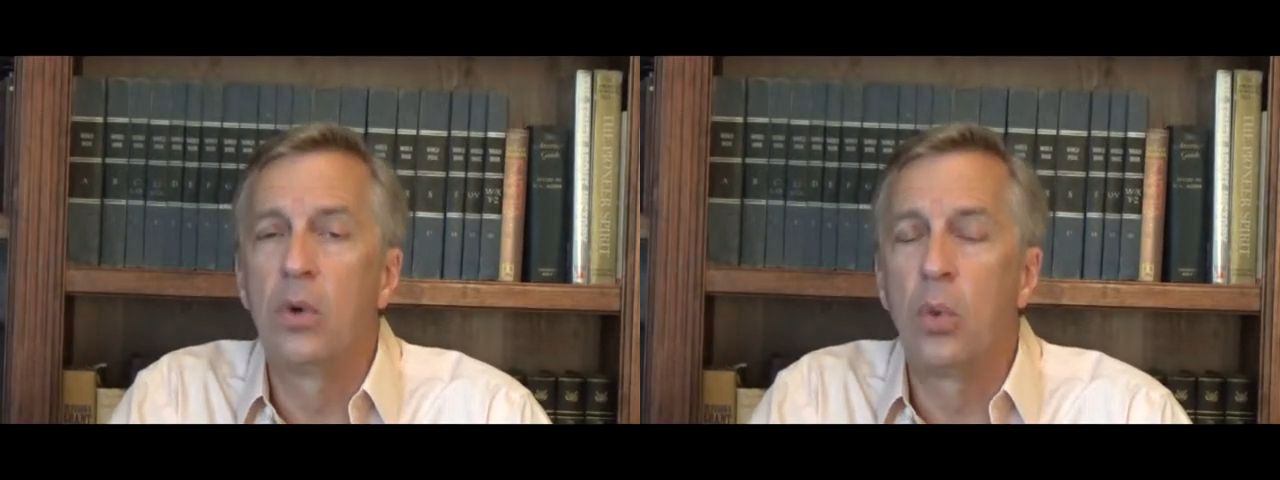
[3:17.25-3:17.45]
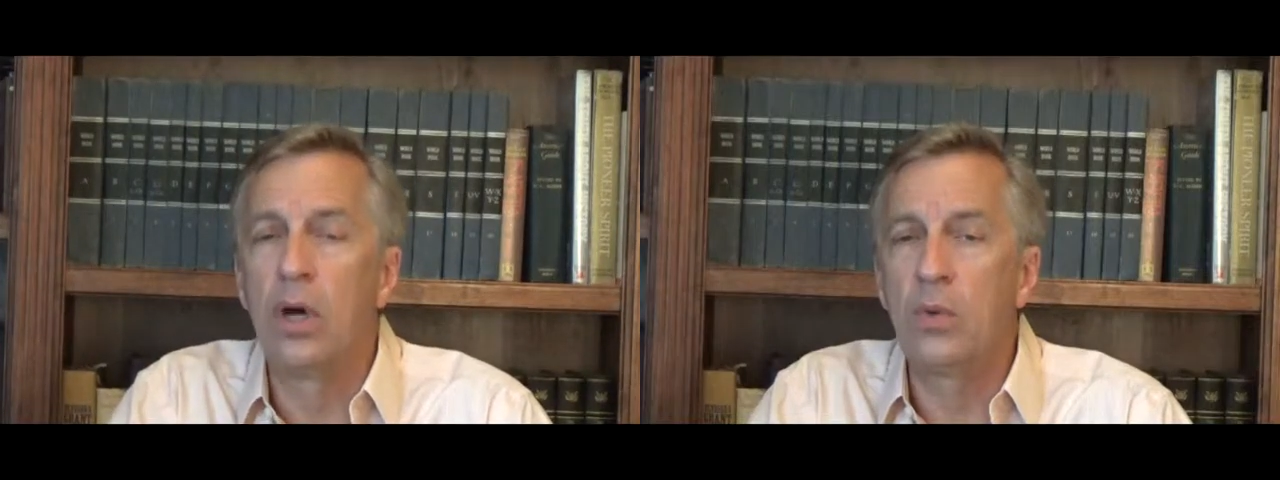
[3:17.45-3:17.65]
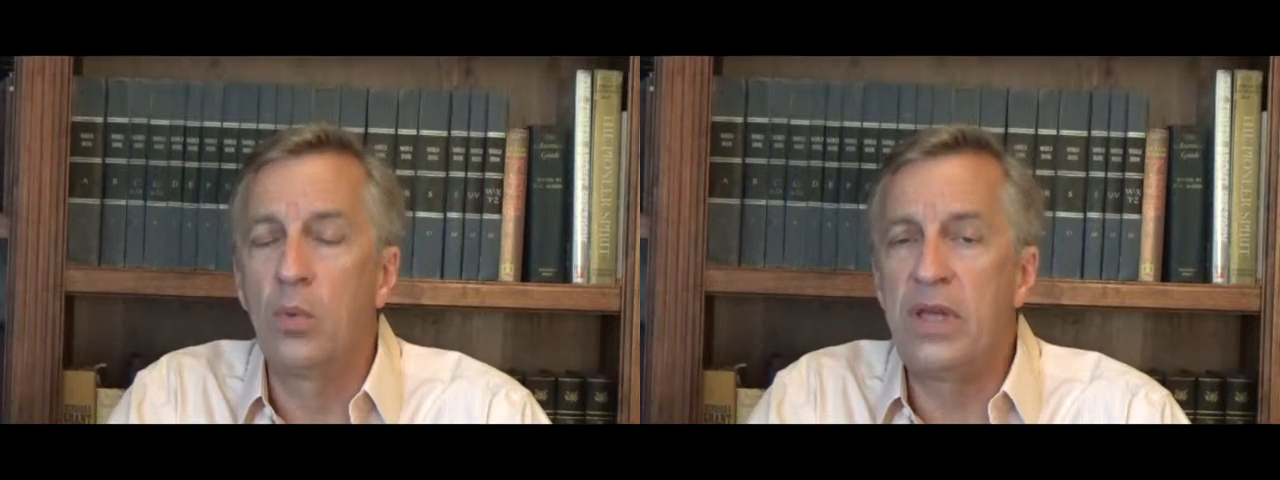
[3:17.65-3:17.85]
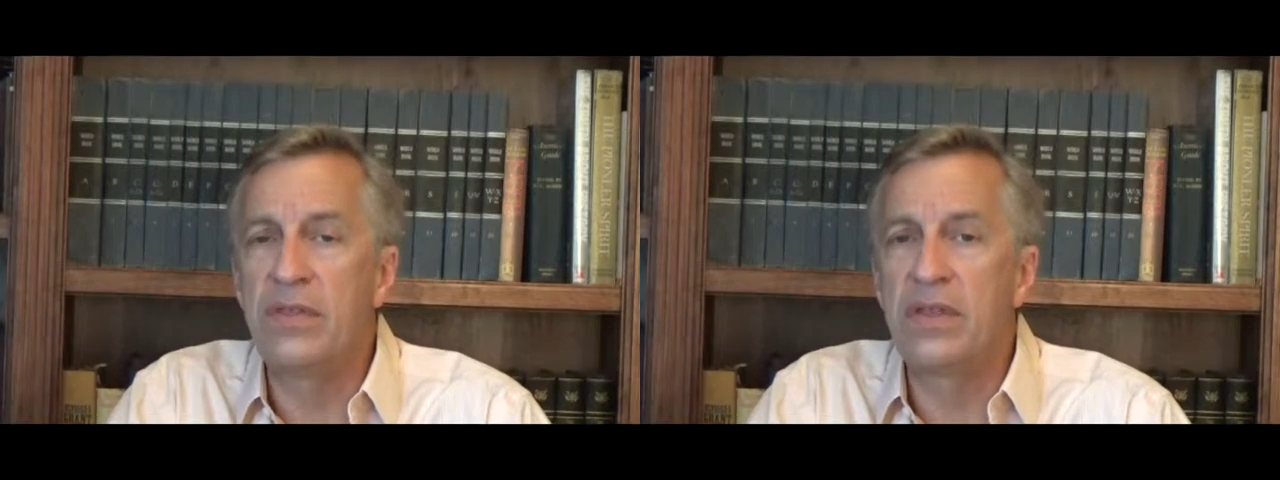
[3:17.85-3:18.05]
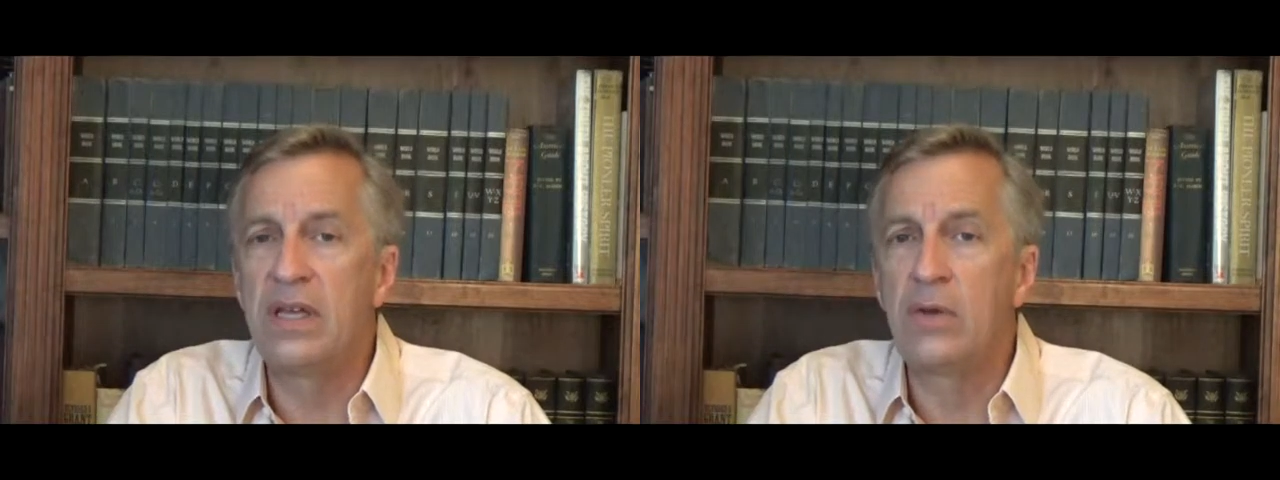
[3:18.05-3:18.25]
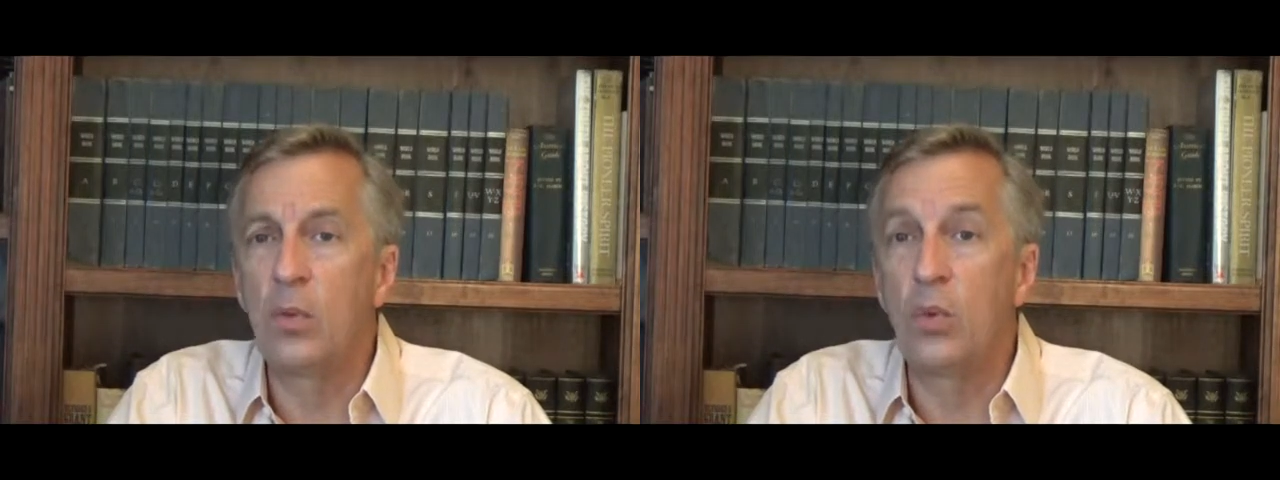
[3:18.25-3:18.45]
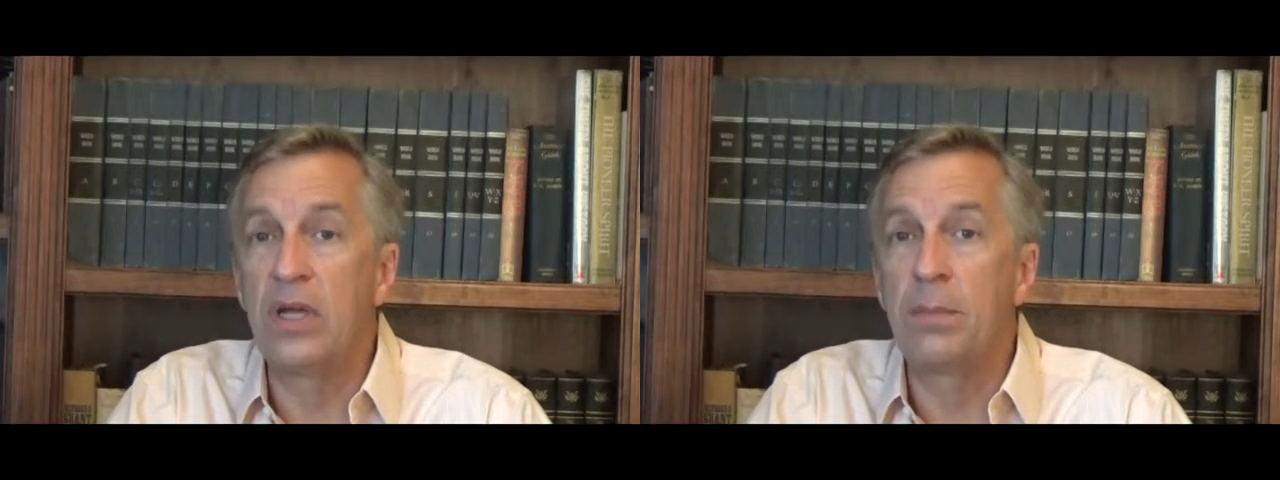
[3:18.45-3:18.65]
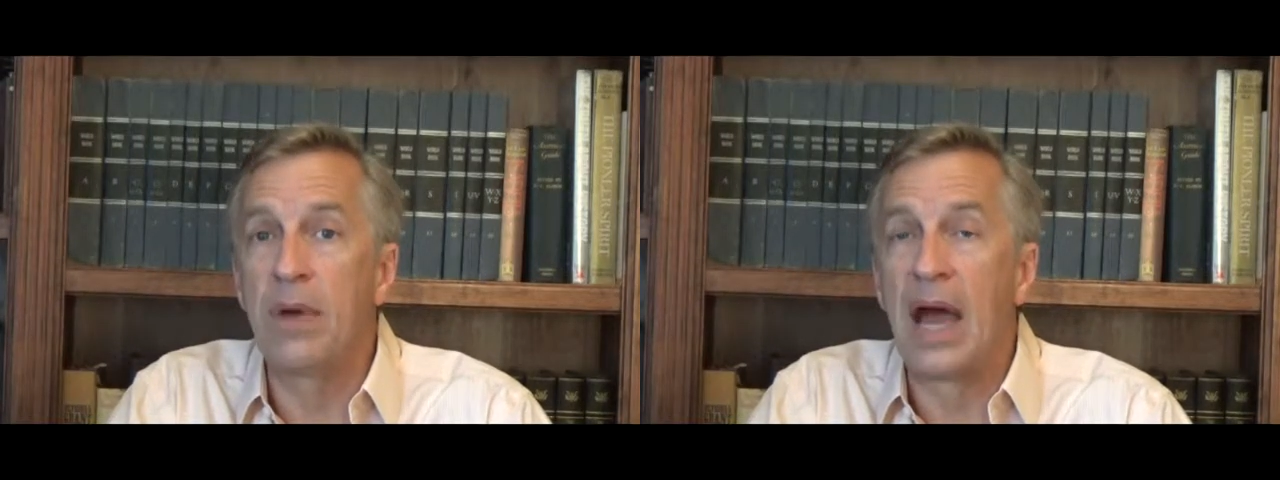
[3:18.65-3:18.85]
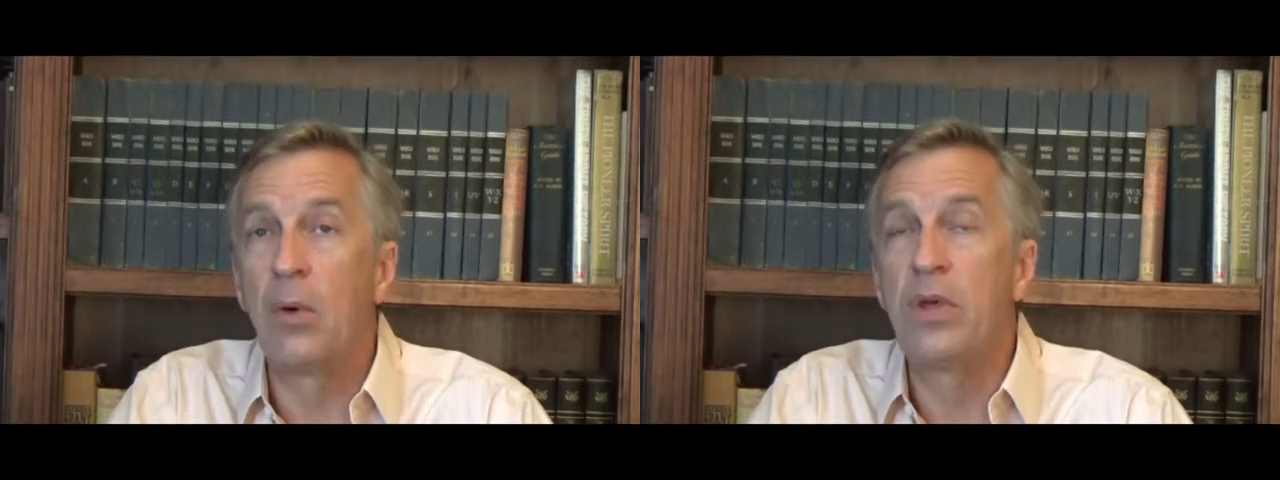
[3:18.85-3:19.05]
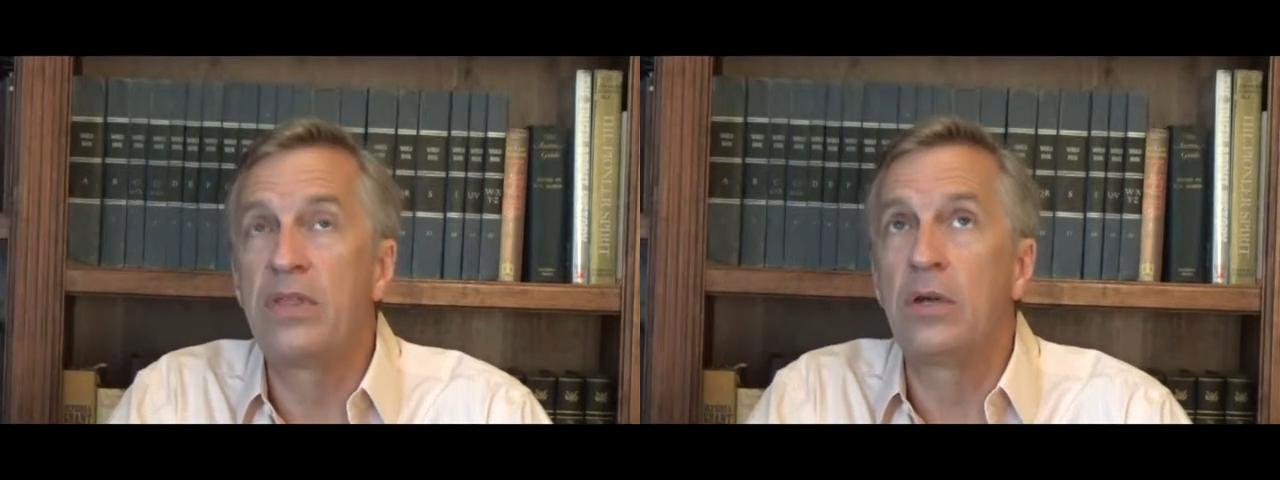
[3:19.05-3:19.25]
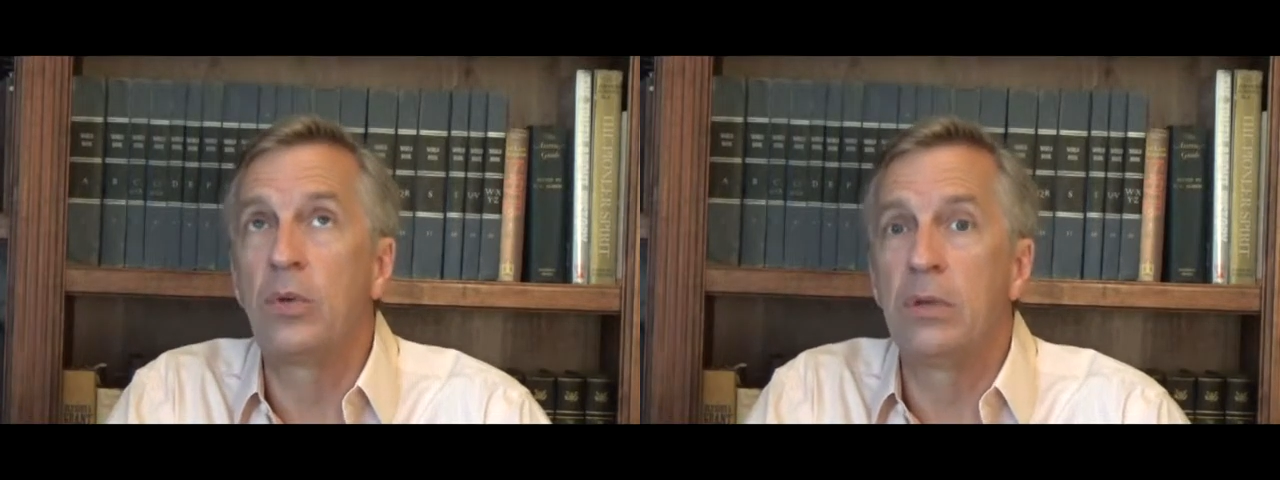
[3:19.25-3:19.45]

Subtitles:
how we think